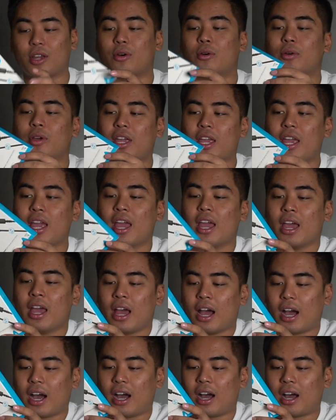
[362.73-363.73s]
Oki.
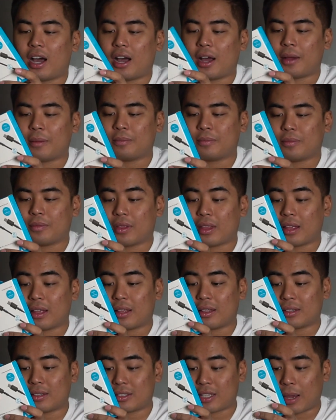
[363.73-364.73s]

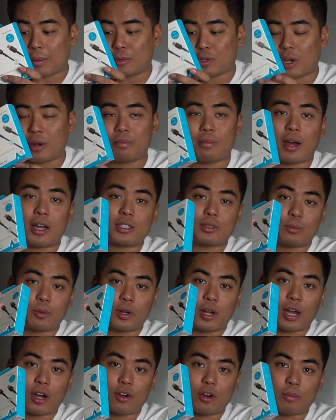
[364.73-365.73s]
Time to unbox
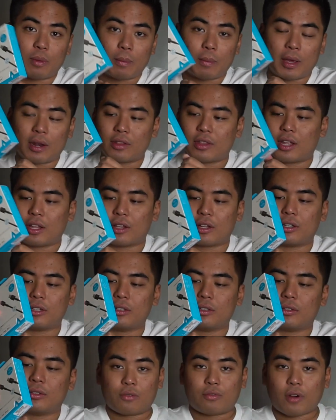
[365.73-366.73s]
muna kung ano ba meron dito.
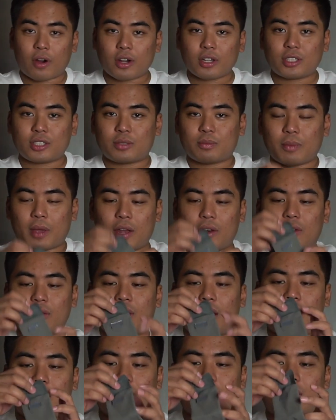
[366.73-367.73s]
First, meron
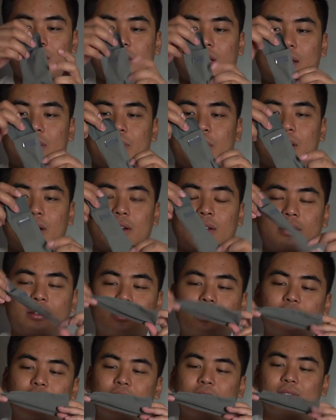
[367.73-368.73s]
tayong kasamang...
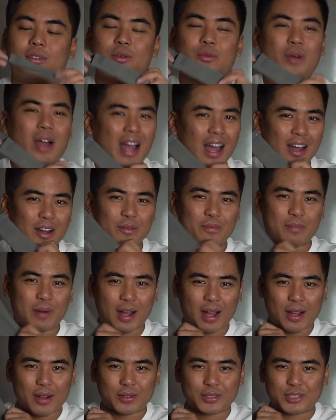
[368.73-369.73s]
Wow,
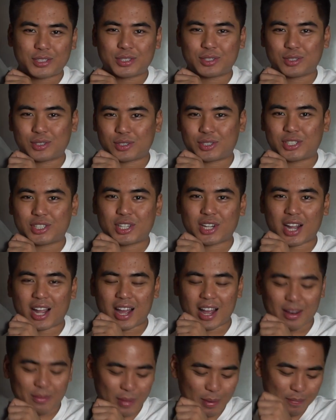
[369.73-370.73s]
pouch.
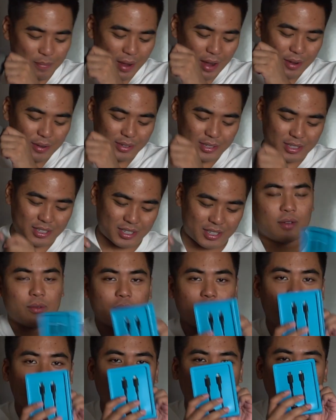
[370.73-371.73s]
Social, may pouch.
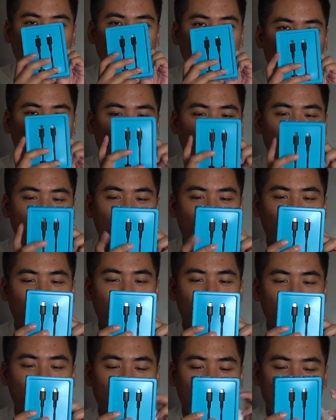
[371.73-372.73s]
We got here the cable
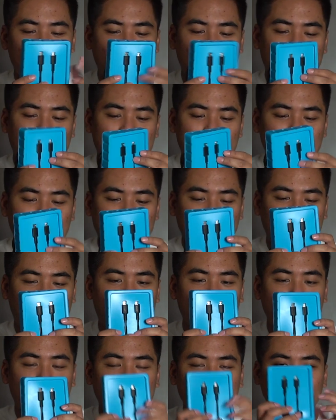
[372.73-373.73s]
na pinapahirapan
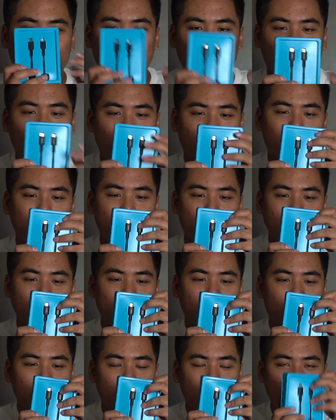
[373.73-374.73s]
tayo kasi nakalagay pa
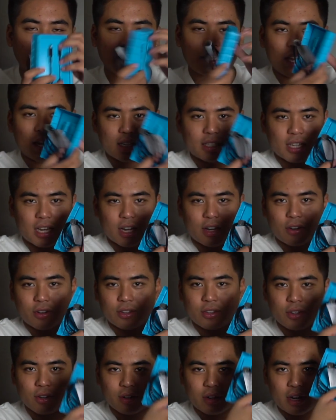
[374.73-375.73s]
siya sa labas. Then, nasa
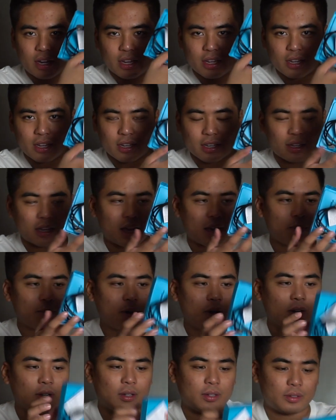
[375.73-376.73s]
likod yung kanyang
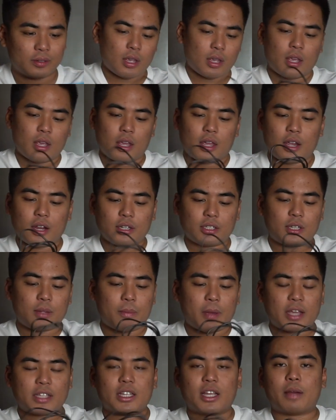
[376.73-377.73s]
cable. Here's the
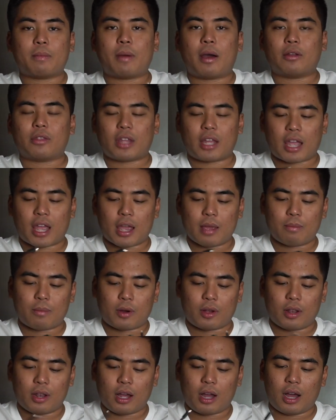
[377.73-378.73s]
best thing about the
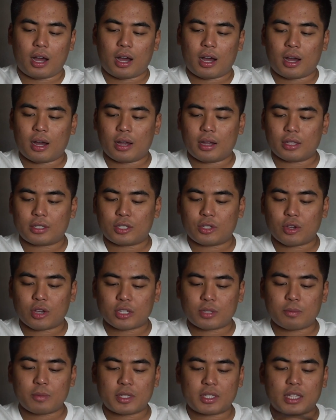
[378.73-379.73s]
cable. It's
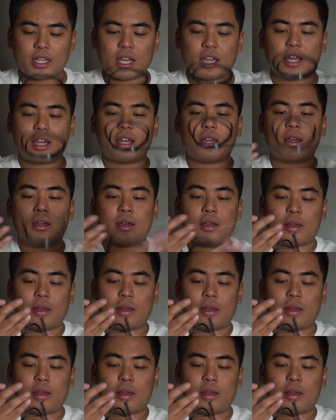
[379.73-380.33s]
USB-C.